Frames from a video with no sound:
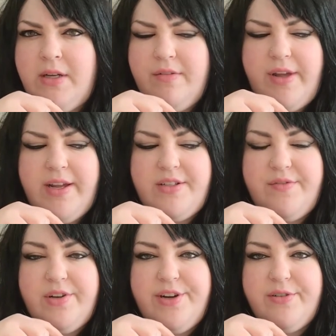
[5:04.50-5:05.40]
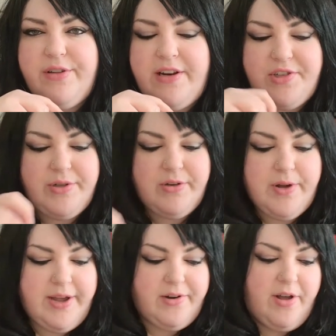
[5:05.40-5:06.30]
Vegas, if you're here, let us know you're
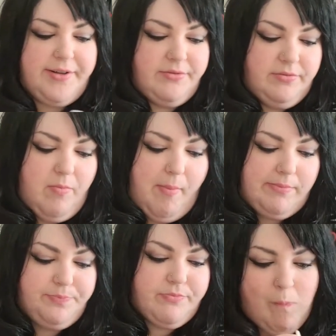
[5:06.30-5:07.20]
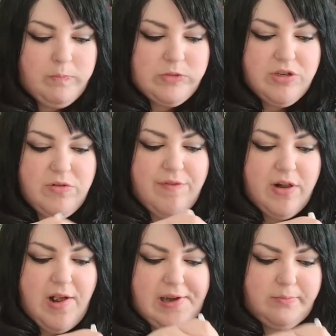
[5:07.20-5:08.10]
okay or not. That's what I
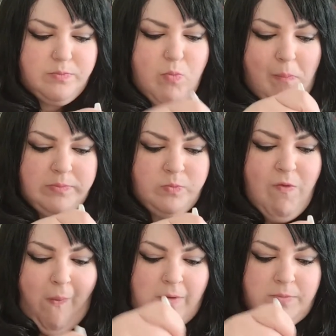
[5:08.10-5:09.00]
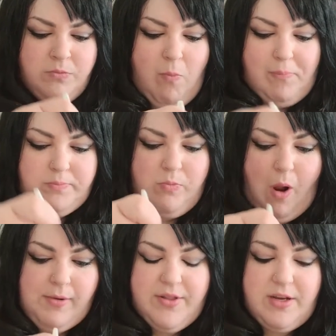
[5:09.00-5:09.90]
forgot.
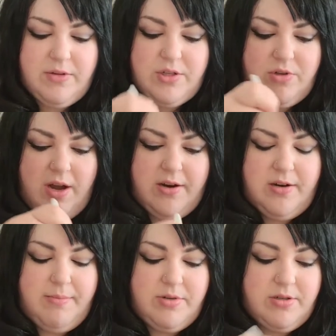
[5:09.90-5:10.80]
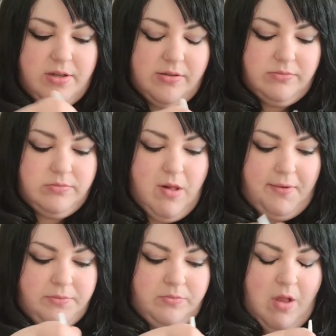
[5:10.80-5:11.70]
I think I was so tired. I'm just like,
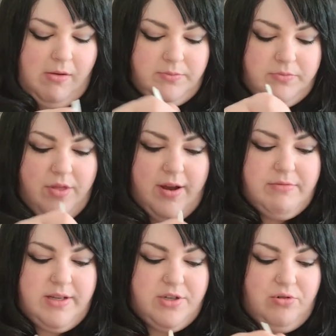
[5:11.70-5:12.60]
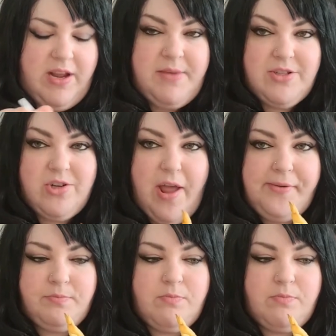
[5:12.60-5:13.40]
thought it was like a dream yesterday.